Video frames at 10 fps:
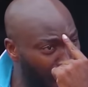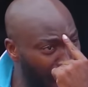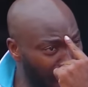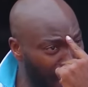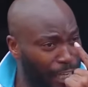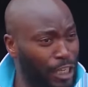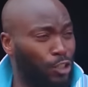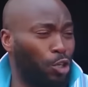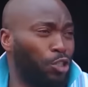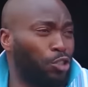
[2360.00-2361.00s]
of your head like
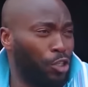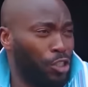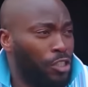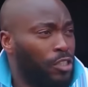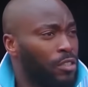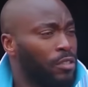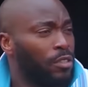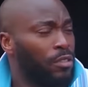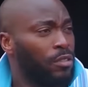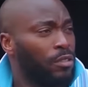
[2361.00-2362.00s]
a shori.
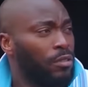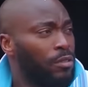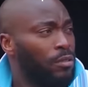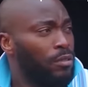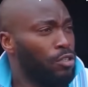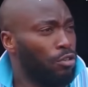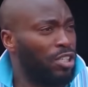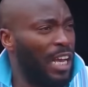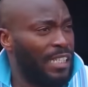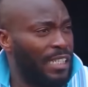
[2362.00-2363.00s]

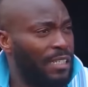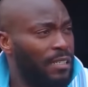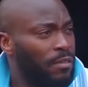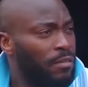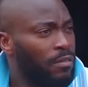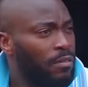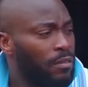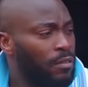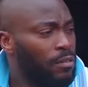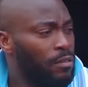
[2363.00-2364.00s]
Nuisance.
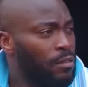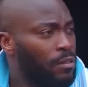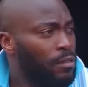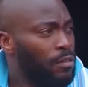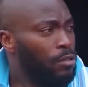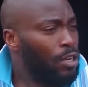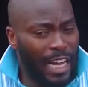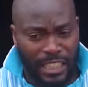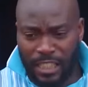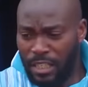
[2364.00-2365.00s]

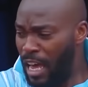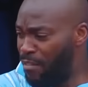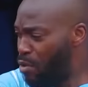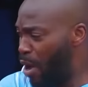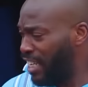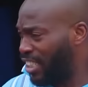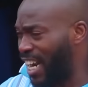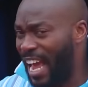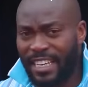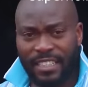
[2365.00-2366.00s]
Look at everywhere
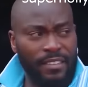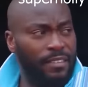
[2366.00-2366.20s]
dry.